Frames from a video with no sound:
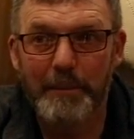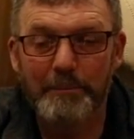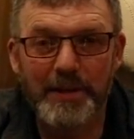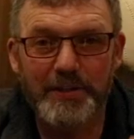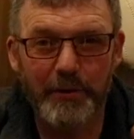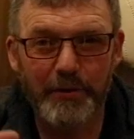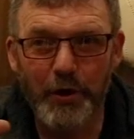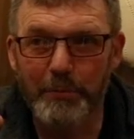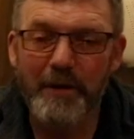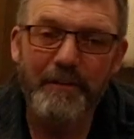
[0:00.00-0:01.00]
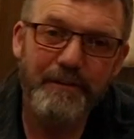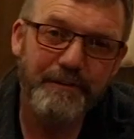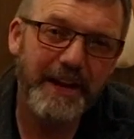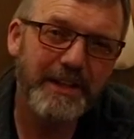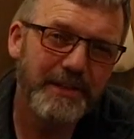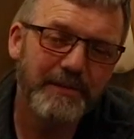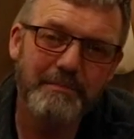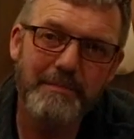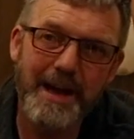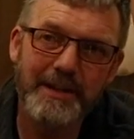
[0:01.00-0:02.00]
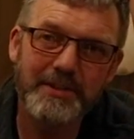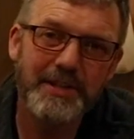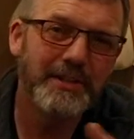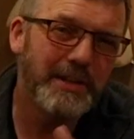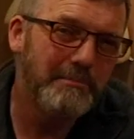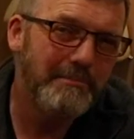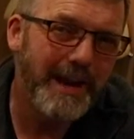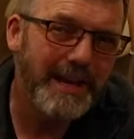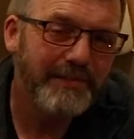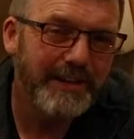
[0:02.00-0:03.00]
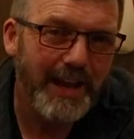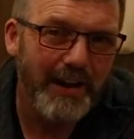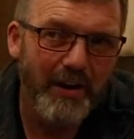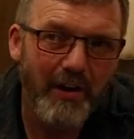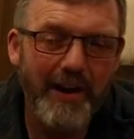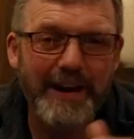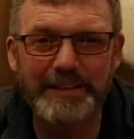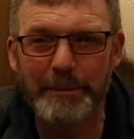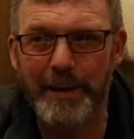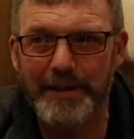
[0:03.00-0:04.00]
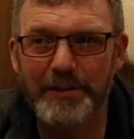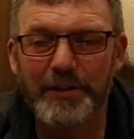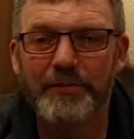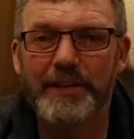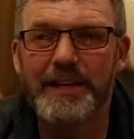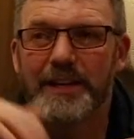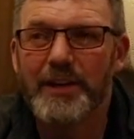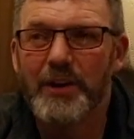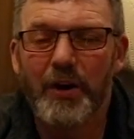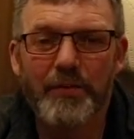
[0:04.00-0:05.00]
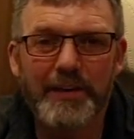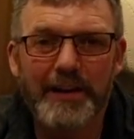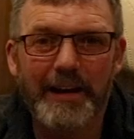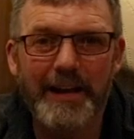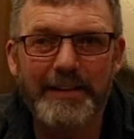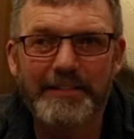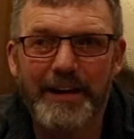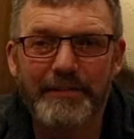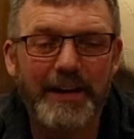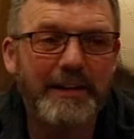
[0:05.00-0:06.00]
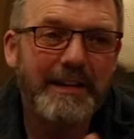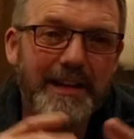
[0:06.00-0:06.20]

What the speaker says: because I would have got my fix of the mountains. I may even get a hike depending on the cloud cover.